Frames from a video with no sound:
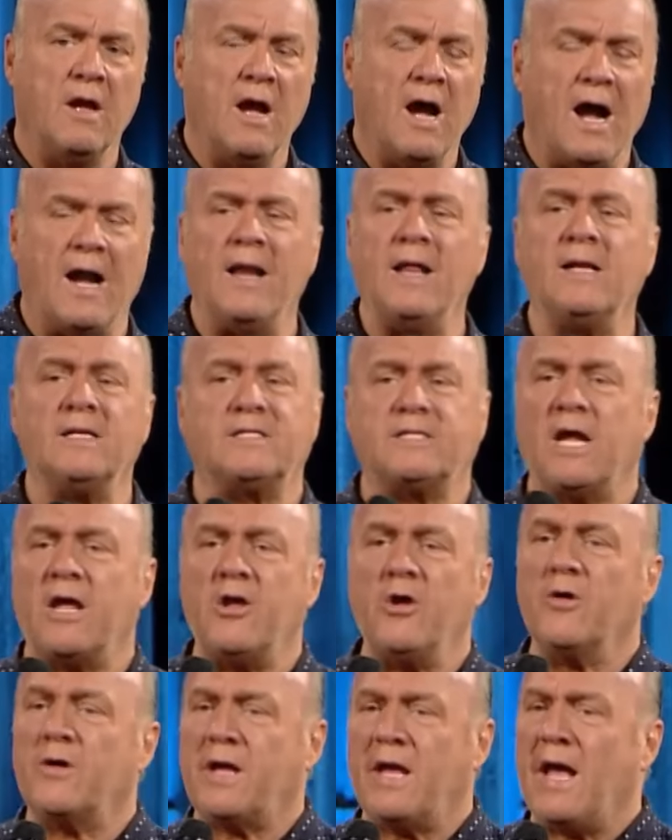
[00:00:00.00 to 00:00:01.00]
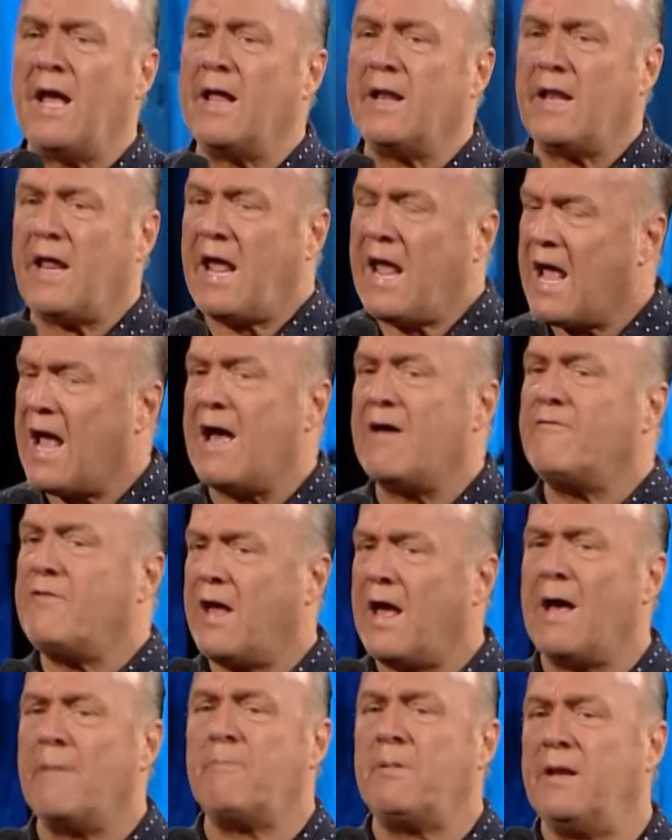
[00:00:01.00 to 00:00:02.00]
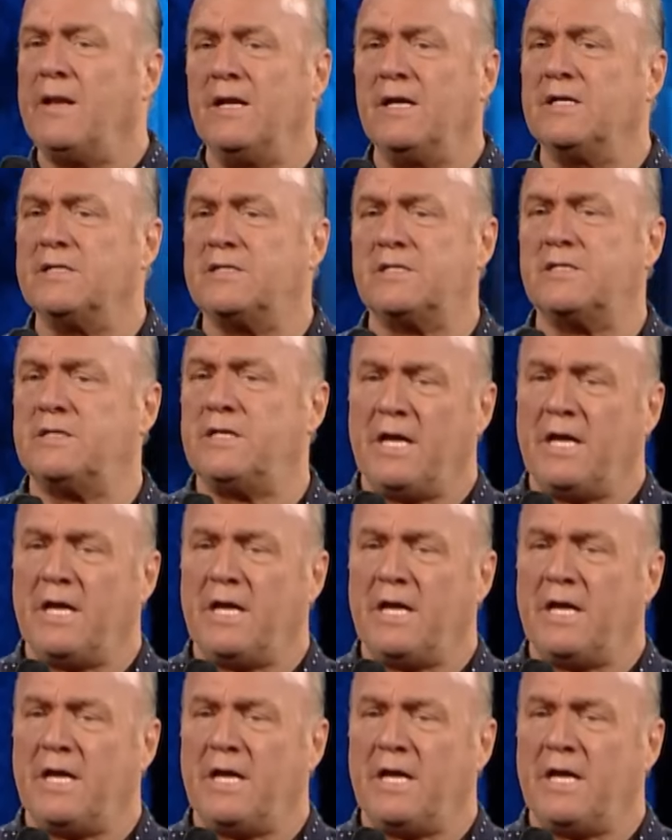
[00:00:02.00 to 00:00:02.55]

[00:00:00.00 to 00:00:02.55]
I didn't say you can't have happiness